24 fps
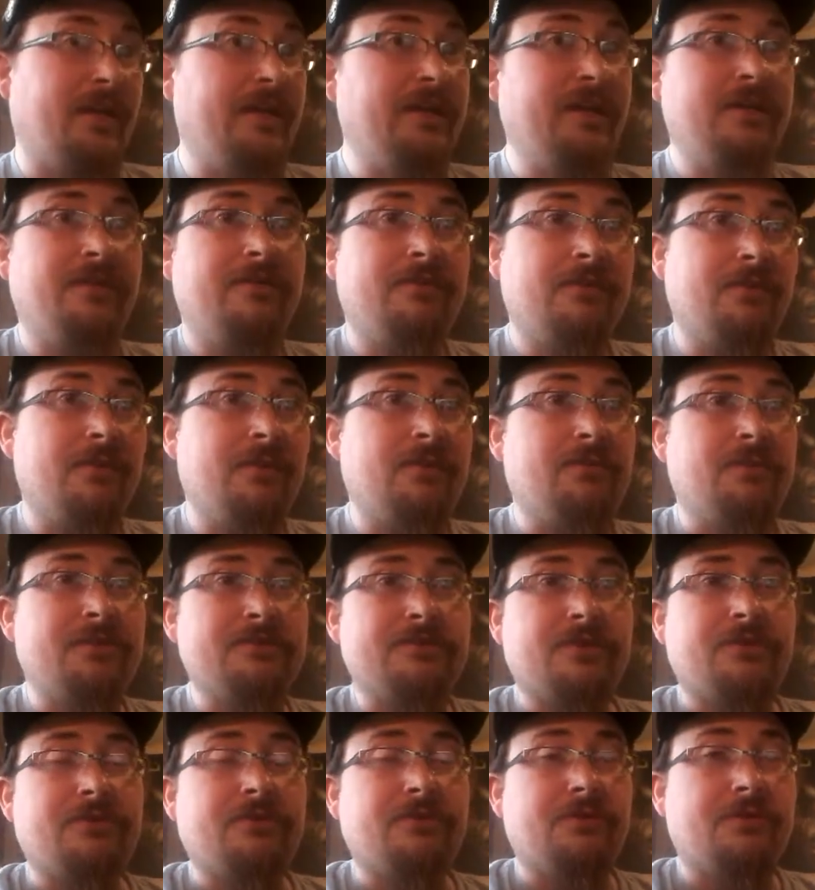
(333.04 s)
didn't even know there
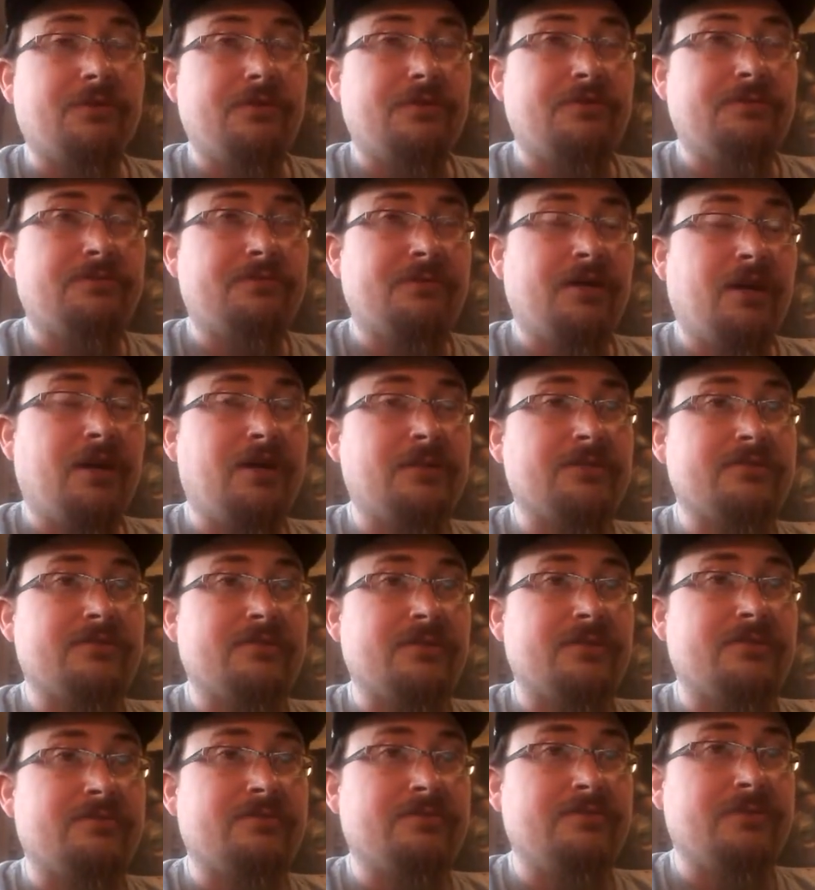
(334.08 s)
was a third,
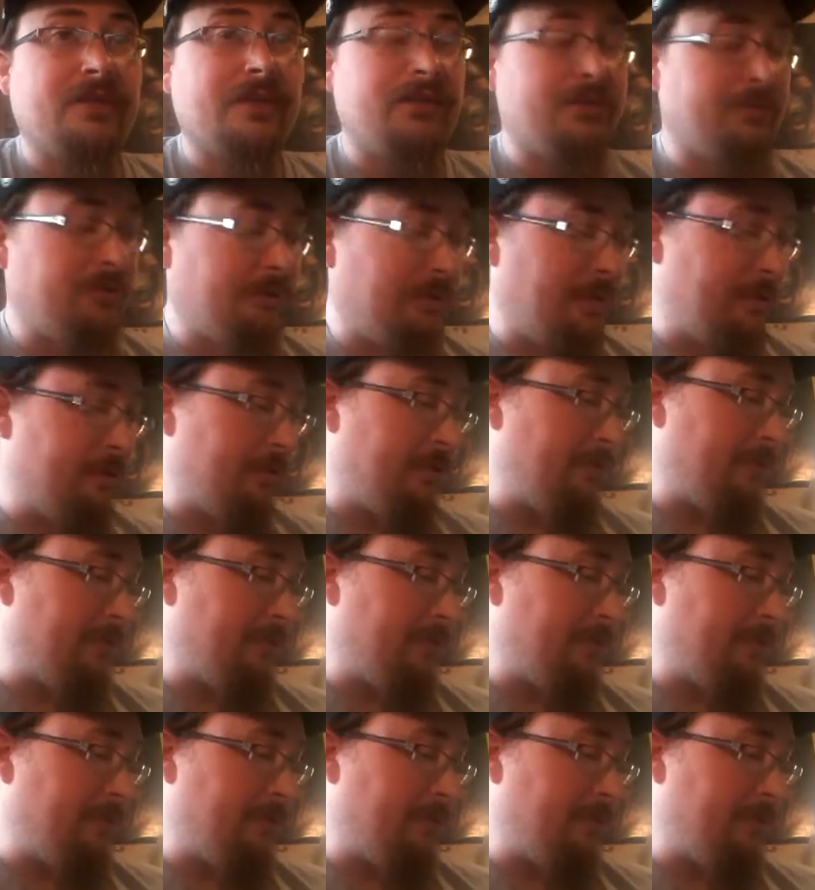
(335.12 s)
honestly, until I read